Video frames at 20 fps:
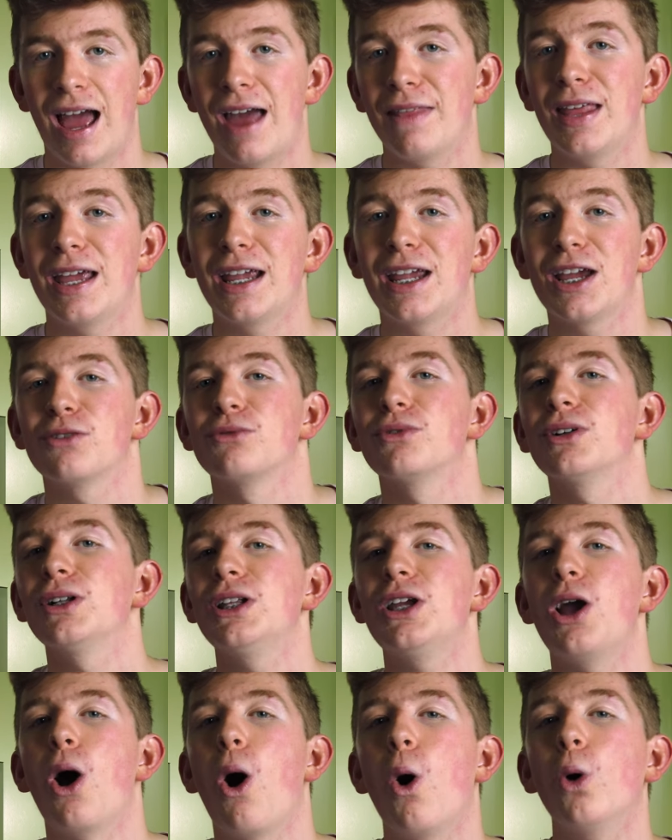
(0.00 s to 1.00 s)
and they can
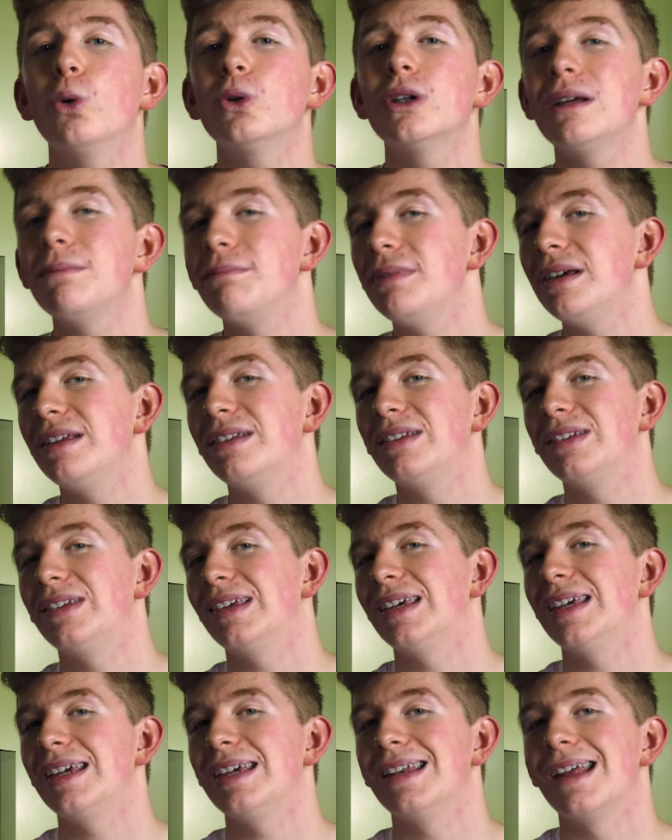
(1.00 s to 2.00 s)
really only be
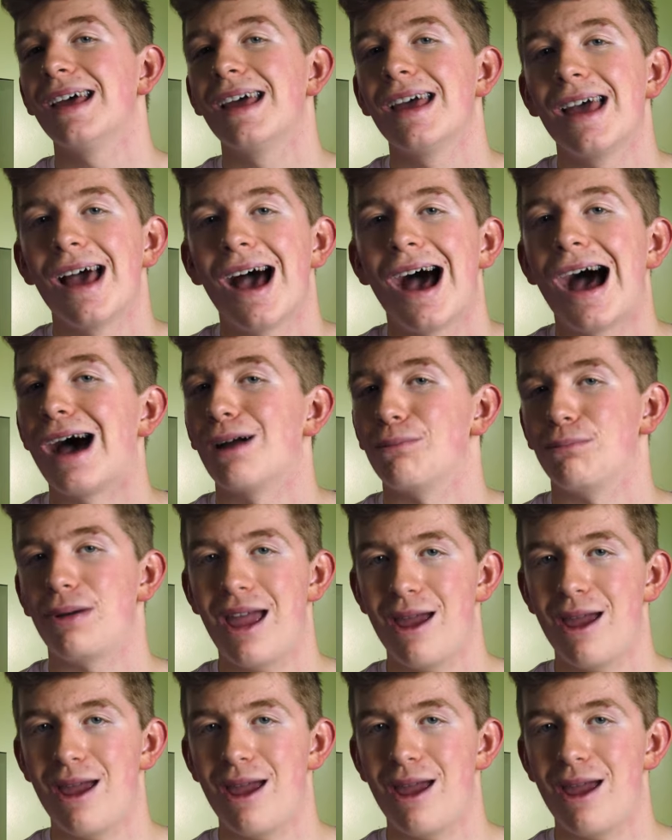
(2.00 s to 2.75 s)
seen on